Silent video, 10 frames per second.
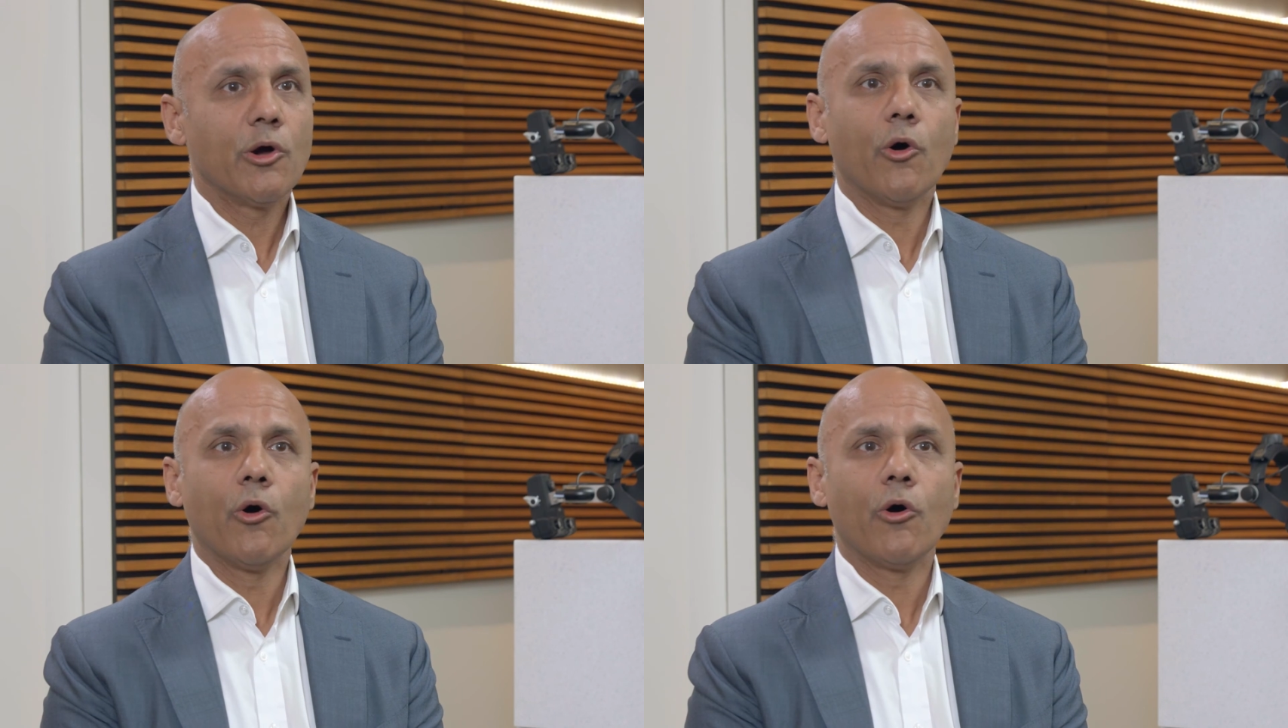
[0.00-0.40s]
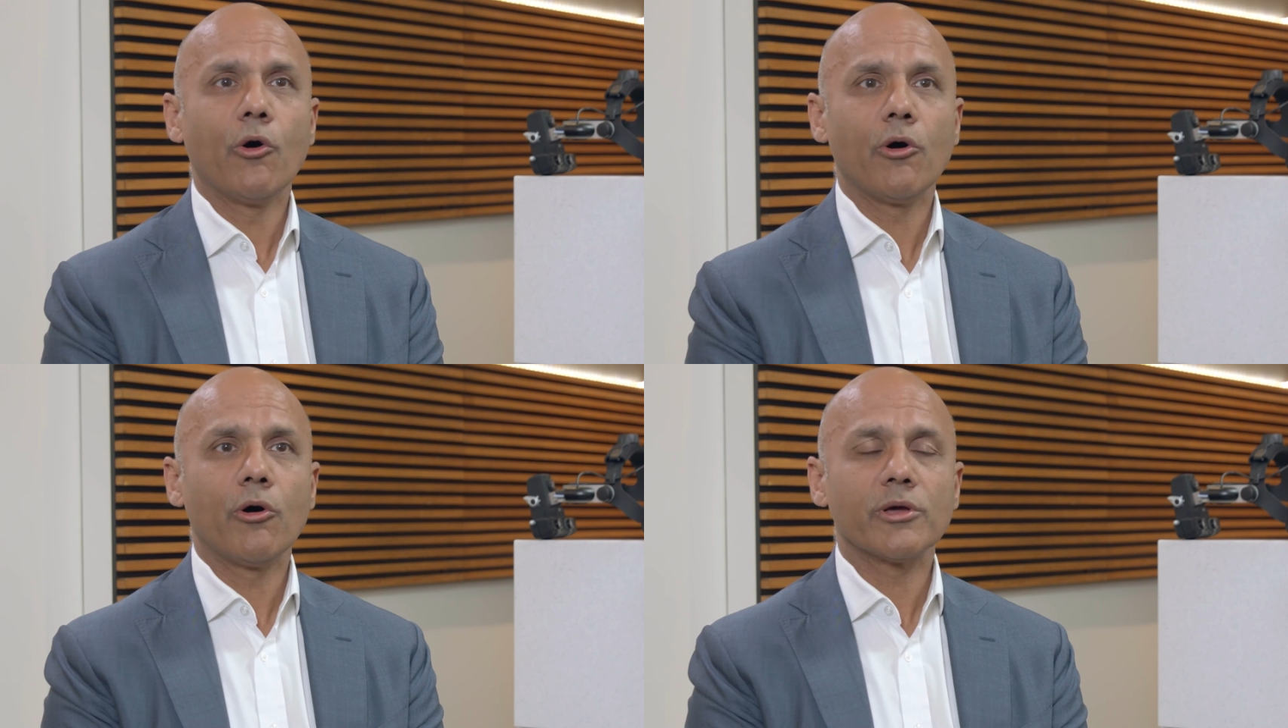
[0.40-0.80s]

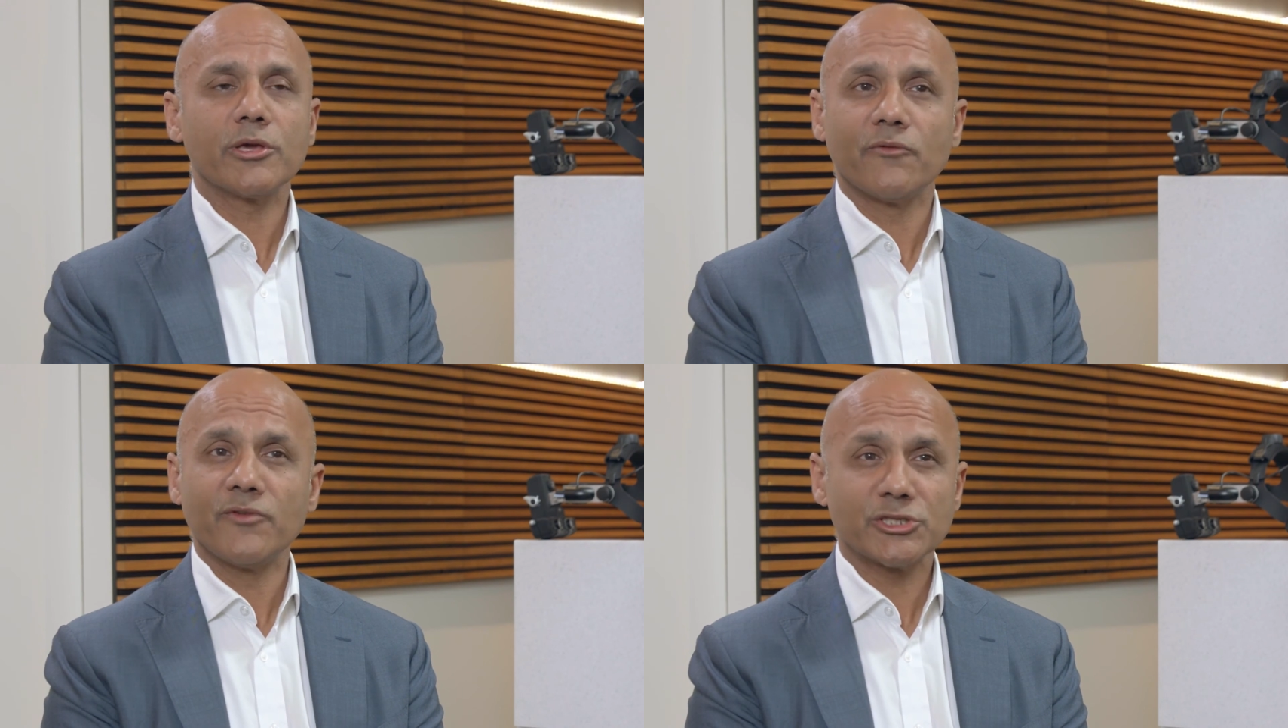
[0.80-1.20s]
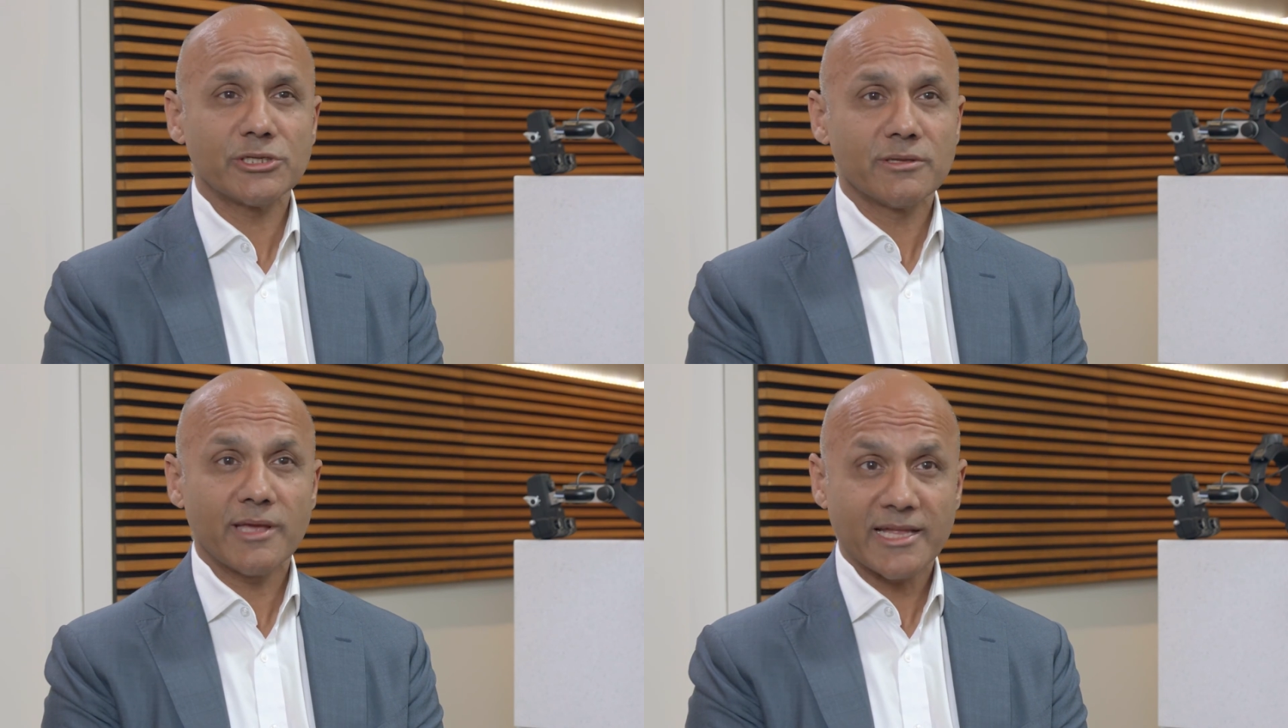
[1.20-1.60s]
or your
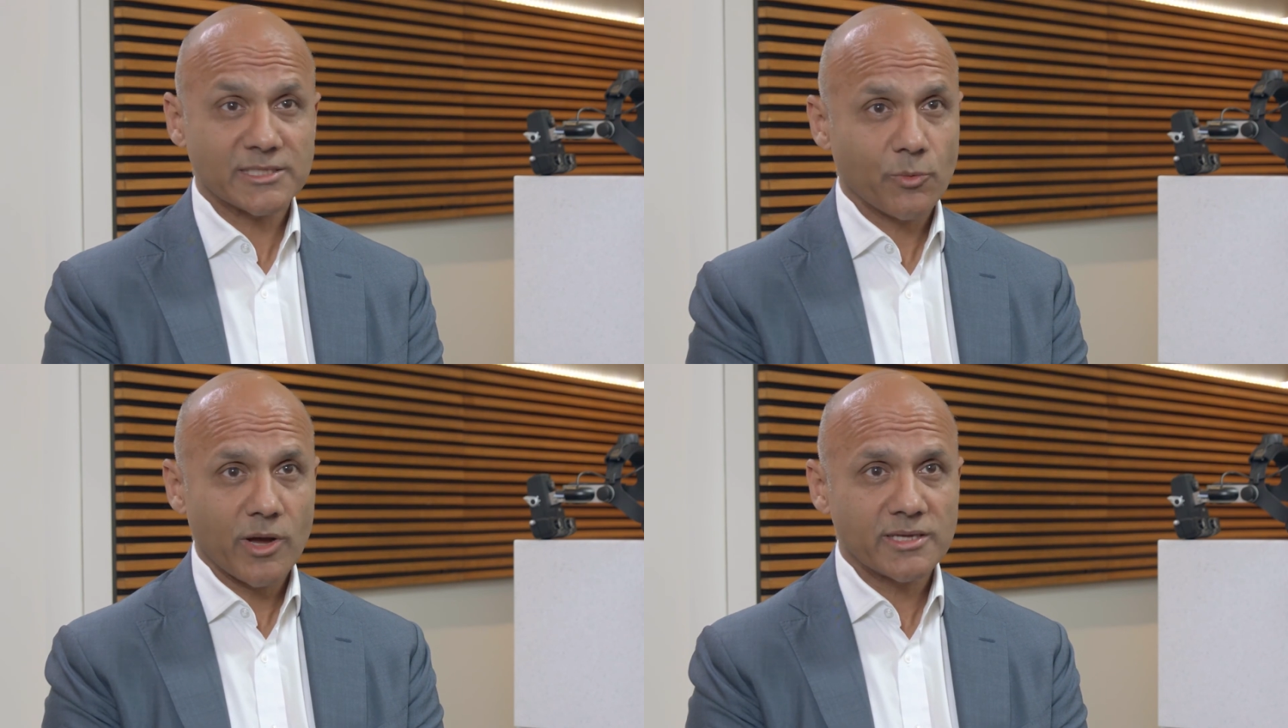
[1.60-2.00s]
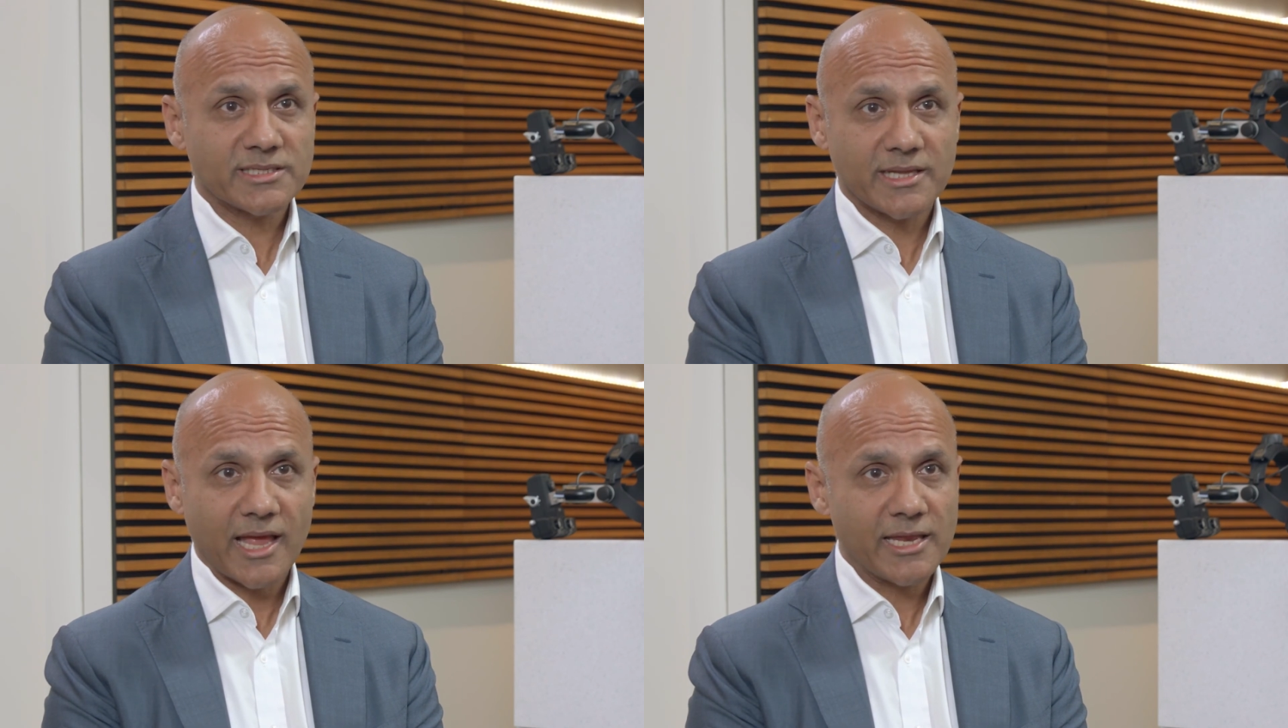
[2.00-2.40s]
vision gets
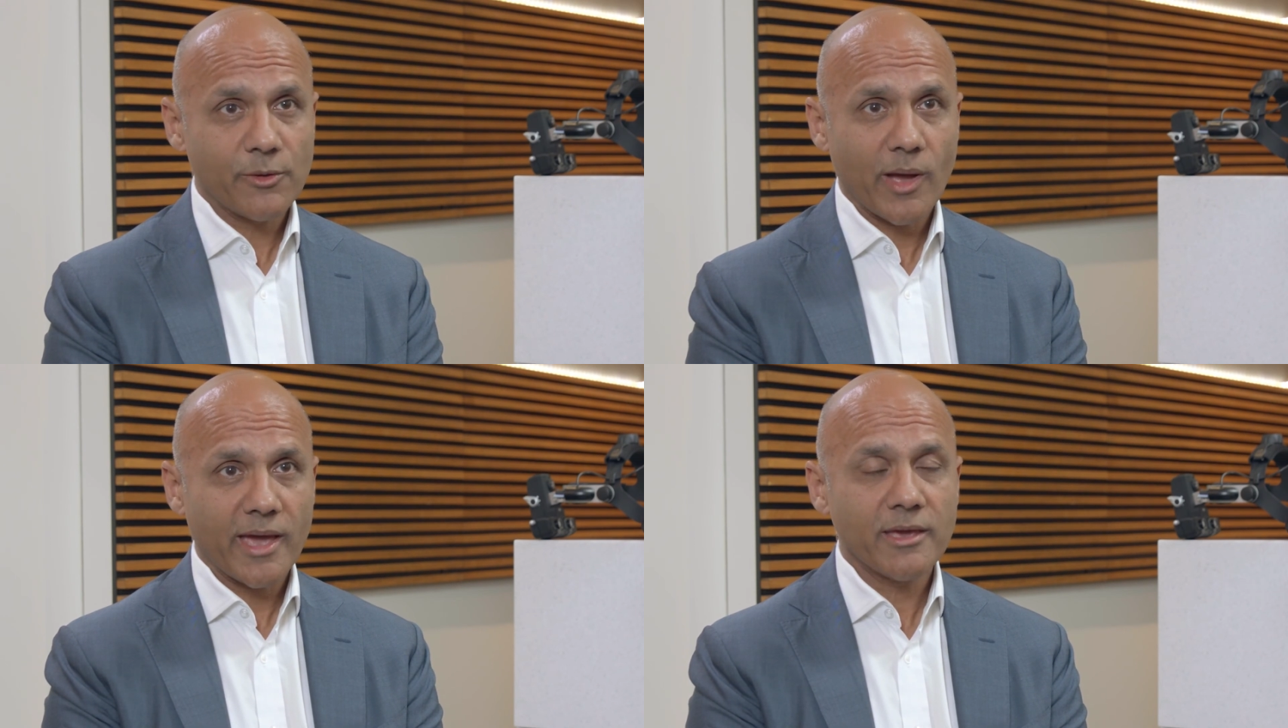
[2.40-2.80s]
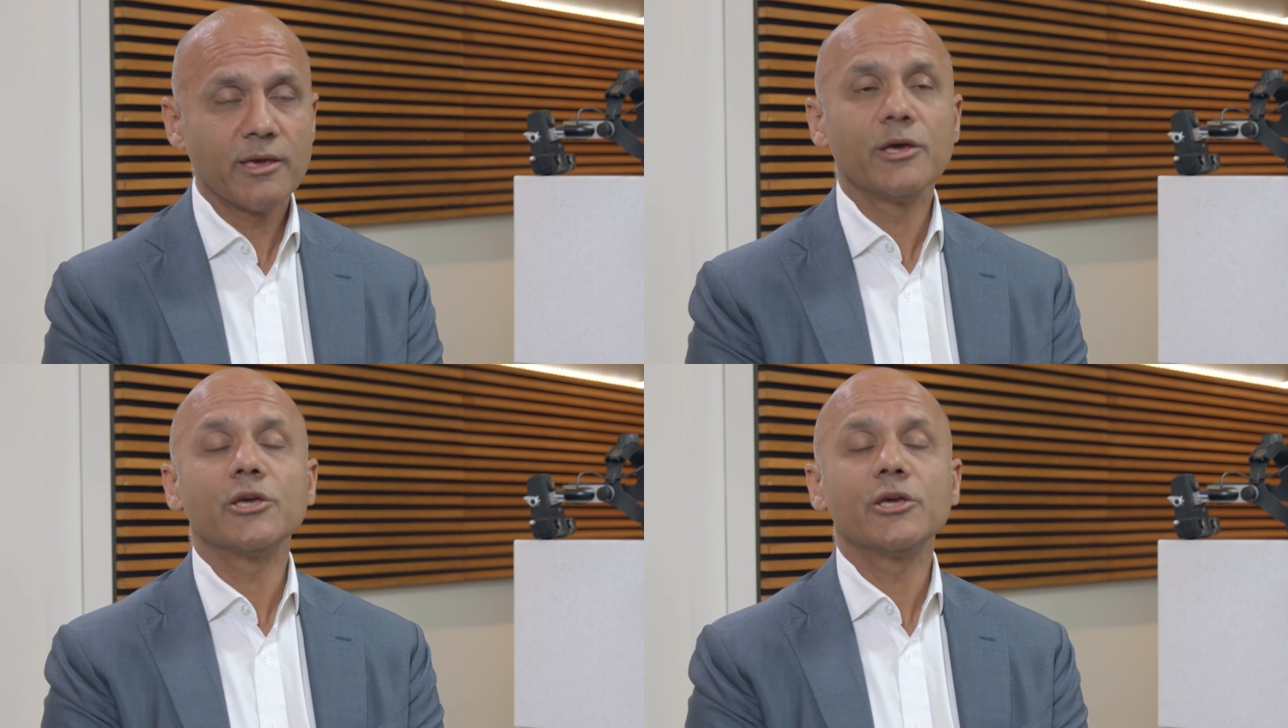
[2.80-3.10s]
worse in any way,